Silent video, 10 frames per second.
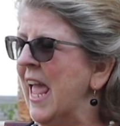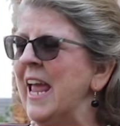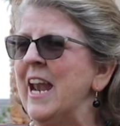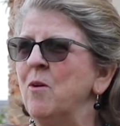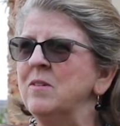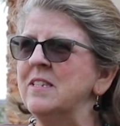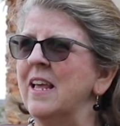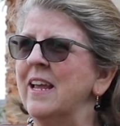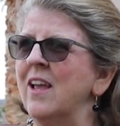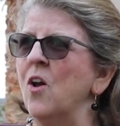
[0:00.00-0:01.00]
And I was
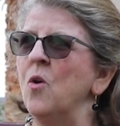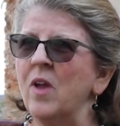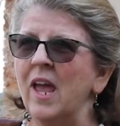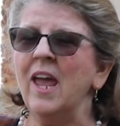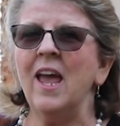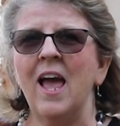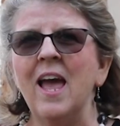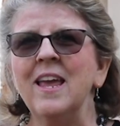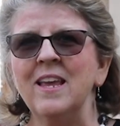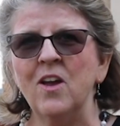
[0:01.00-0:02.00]
like, okay,
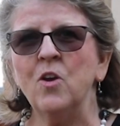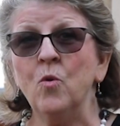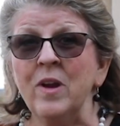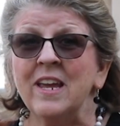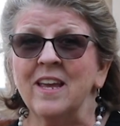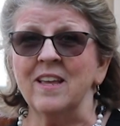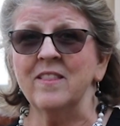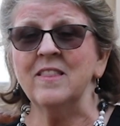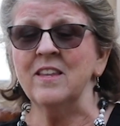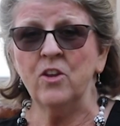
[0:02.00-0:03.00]
I agree
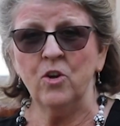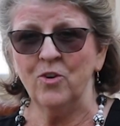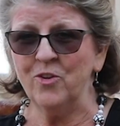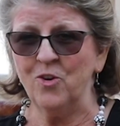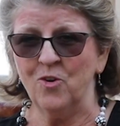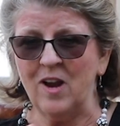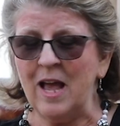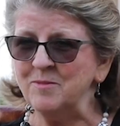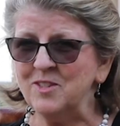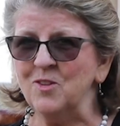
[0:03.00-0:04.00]
that you're
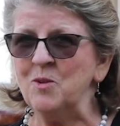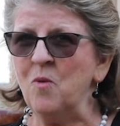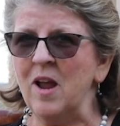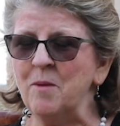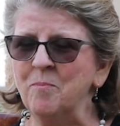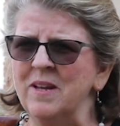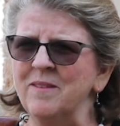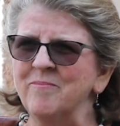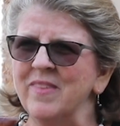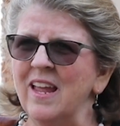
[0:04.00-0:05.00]
absolutely right, but
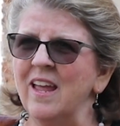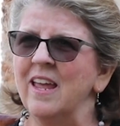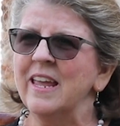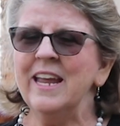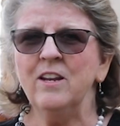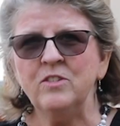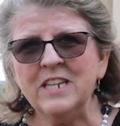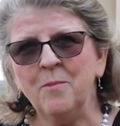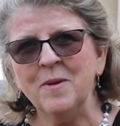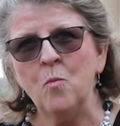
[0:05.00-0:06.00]
can you
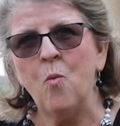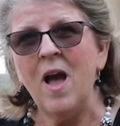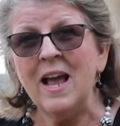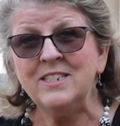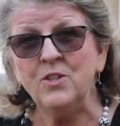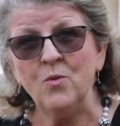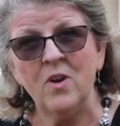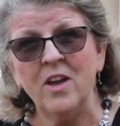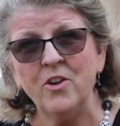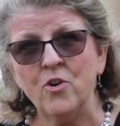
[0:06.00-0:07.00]
tell me, why do you
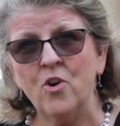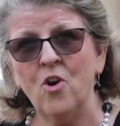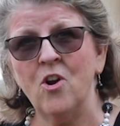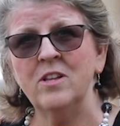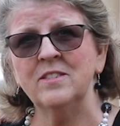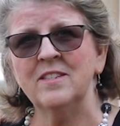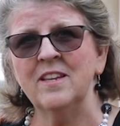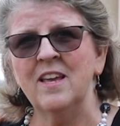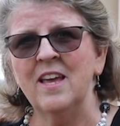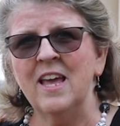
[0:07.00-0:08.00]
cut your girls?
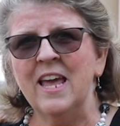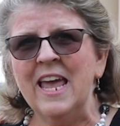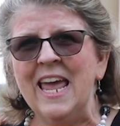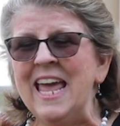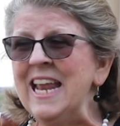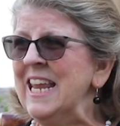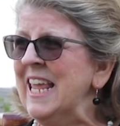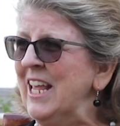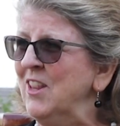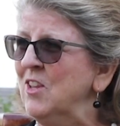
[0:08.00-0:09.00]
And
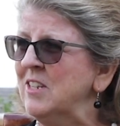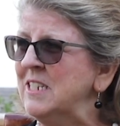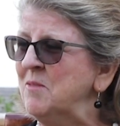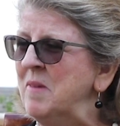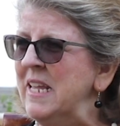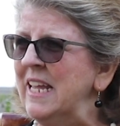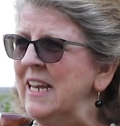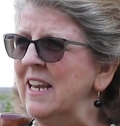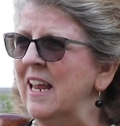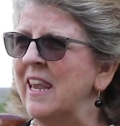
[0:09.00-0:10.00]
he looked at me
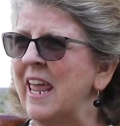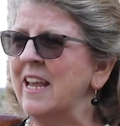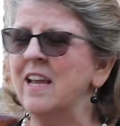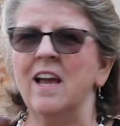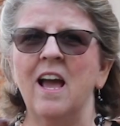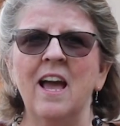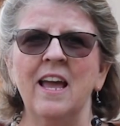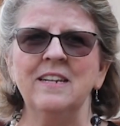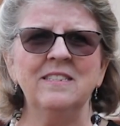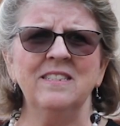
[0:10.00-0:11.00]
and like
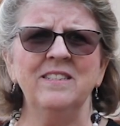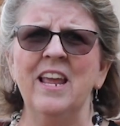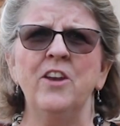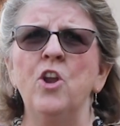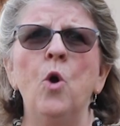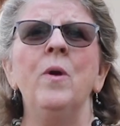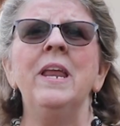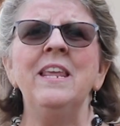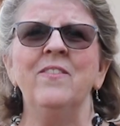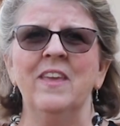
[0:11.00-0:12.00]
I didn't know
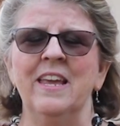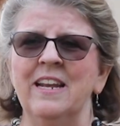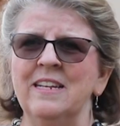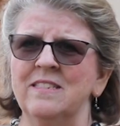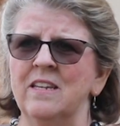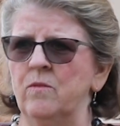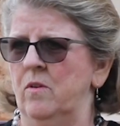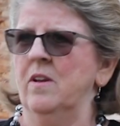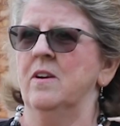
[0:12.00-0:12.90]
anything, and he said,